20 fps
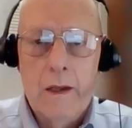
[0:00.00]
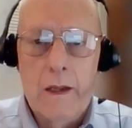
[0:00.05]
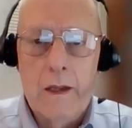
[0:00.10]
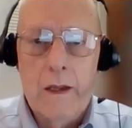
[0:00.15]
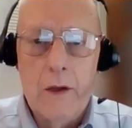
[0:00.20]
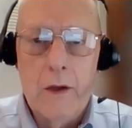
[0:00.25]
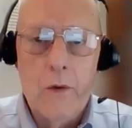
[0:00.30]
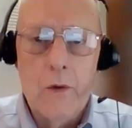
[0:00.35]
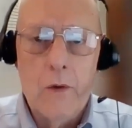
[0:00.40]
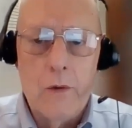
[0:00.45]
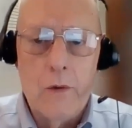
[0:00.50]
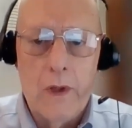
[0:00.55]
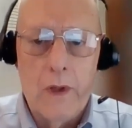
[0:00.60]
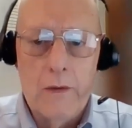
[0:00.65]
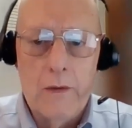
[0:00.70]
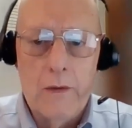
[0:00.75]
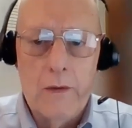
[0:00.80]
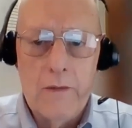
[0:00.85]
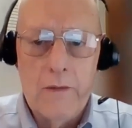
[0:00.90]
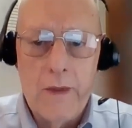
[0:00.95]
Hello,
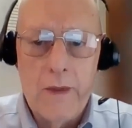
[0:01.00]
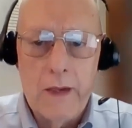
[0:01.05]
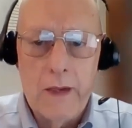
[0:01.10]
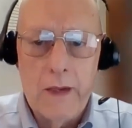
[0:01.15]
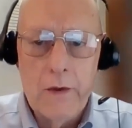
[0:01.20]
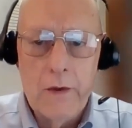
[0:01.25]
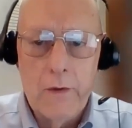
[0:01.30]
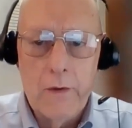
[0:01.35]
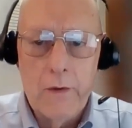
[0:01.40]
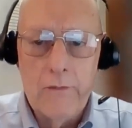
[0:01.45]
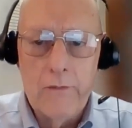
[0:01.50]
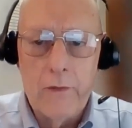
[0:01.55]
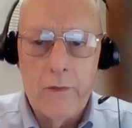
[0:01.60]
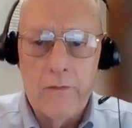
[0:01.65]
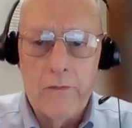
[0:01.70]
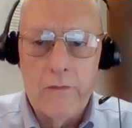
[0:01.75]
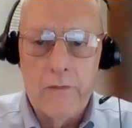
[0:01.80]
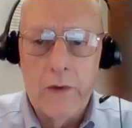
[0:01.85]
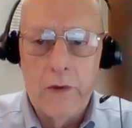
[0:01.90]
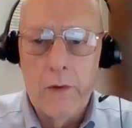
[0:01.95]
and thank you
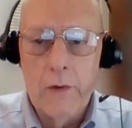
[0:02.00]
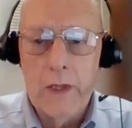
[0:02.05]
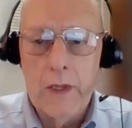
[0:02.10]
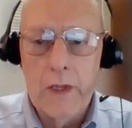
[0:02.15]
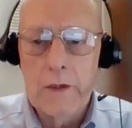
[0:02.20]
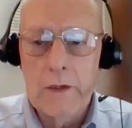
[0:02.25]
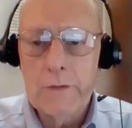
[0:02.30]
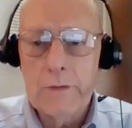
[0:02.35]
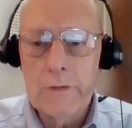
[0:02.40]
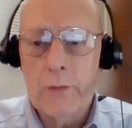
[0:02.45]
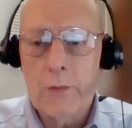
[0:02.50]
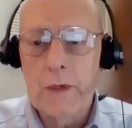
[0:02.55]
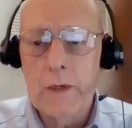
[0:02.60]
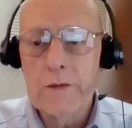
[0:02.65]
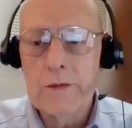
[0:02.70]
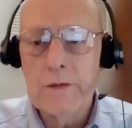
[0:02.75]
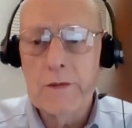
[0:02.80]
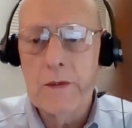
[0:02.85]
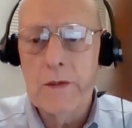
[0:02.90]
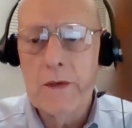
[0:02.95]
for viewing this
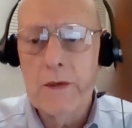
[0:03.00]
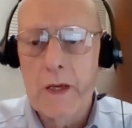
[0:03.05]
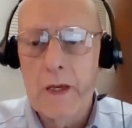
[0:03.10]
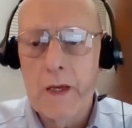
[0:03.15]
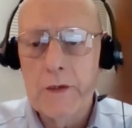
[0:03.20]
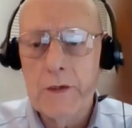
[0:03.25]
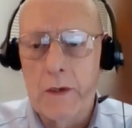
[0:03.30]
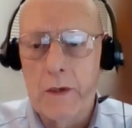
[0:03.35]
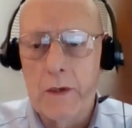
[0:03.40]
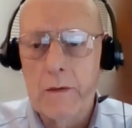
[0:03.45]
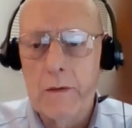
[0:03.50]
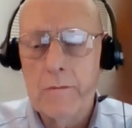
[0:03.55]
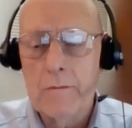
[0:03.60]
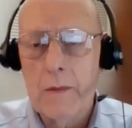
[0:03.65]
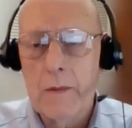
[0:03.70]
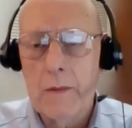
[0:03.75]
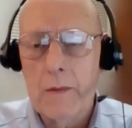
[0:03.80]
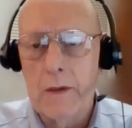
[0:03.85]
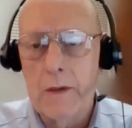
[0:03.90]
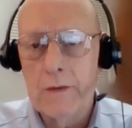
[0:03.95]
presentation
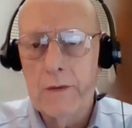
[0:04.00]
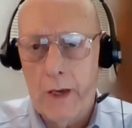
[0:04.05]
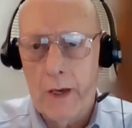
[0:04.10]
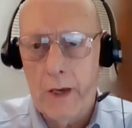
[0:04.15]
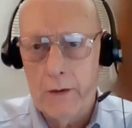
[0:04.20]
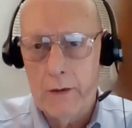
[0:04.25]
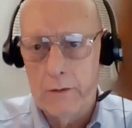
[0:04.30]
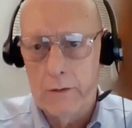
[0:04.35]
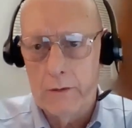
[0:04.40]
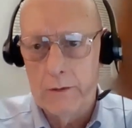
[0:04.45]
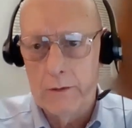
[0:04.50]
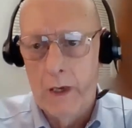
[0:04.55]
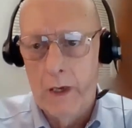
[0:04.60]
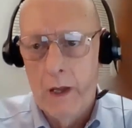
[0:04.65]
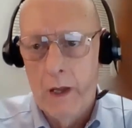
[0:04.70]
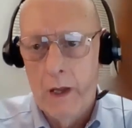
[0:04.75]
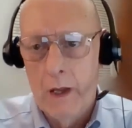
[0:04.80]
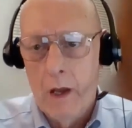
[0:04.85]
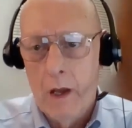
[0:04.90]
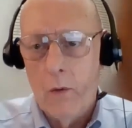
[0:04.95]
entitled,
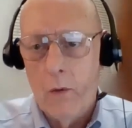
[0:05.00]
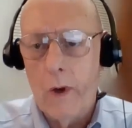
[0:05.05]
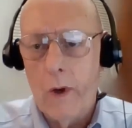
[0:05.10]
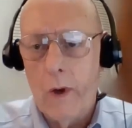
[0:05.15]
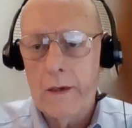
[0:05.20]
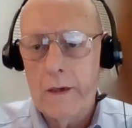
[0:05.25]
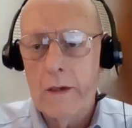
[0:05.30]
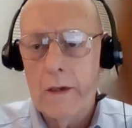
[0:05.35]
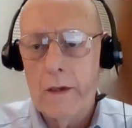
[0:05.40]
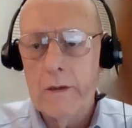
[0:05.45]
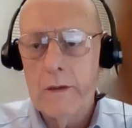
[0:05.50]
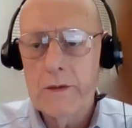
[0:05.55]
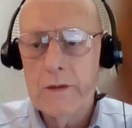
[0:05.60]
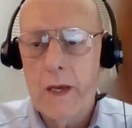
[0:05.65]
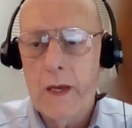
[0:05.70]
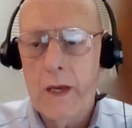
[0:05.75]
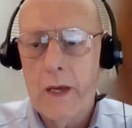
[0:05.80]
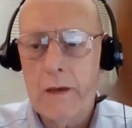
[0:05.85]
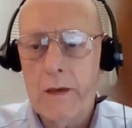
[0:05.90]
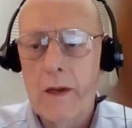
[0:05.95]
What is
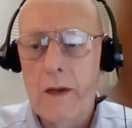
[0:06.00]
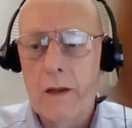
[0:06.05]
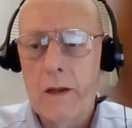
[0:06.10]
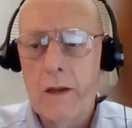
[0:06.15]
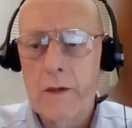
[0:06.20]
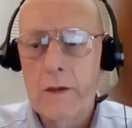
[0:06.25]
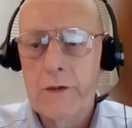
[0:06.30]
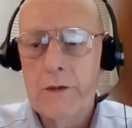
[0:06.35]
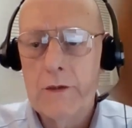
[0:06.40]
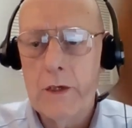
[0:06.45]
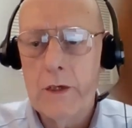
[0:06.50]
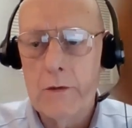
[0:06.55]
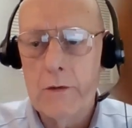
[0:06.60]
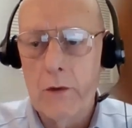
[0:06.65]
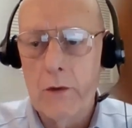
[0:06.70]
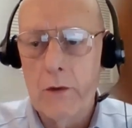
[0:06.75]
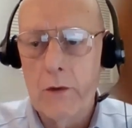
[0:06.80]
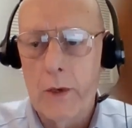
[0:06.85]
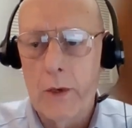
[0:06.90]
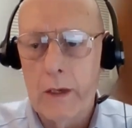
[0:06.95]
Technology
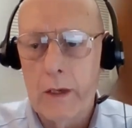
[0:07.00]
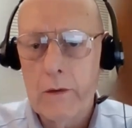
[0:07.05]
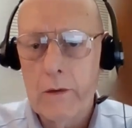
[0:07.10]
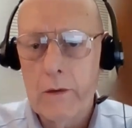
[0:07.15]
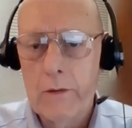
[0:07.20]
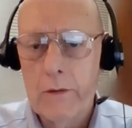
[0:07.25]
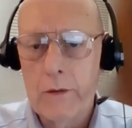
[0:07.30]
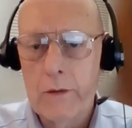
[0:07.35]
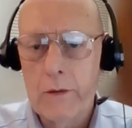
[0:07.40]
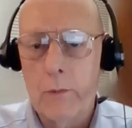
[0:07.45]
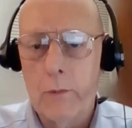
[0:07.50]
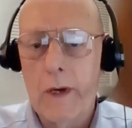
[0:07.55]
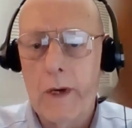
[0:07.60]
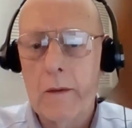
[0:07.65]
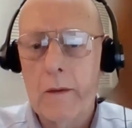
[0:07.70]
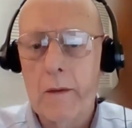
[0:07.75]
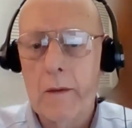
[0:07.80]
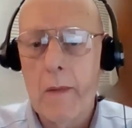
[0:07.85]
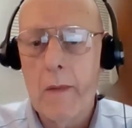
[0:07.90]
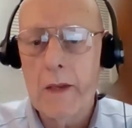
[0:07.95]
Doing to
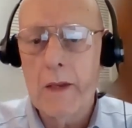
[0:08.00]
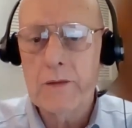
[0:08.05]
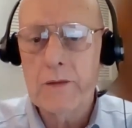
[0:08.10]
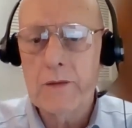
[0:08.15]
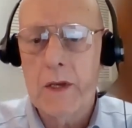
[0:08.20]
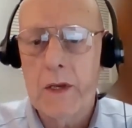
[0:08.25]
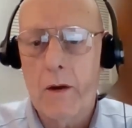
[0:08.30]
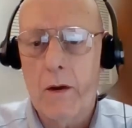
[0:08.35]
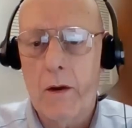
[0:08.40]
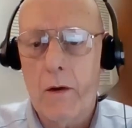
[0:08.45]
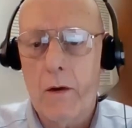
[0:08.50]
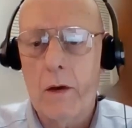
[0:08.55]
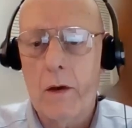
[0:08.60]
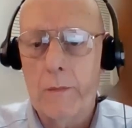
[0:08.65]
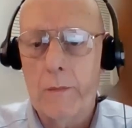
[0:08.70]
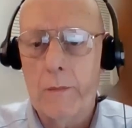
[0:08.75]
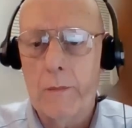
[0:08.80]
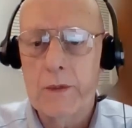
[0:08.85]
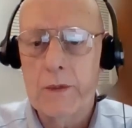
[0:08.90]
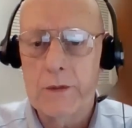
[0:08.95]
Bring Mass Care
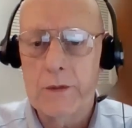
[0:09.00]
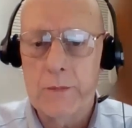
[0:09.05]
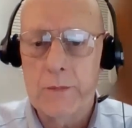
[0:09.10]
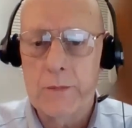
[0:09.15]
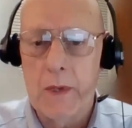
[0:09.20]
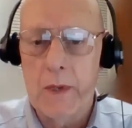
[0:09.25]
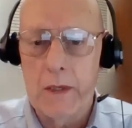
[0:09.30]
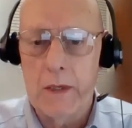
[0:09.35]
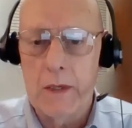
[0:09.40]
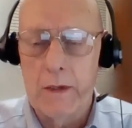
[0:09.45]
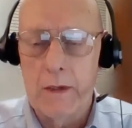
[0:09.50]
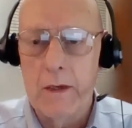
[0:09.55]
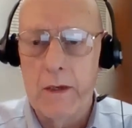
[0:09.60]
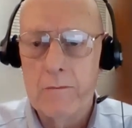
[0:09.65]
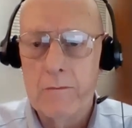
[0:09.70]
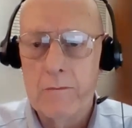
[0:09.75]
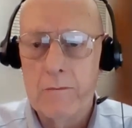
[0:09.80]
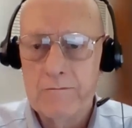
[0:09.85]
Up to Speed?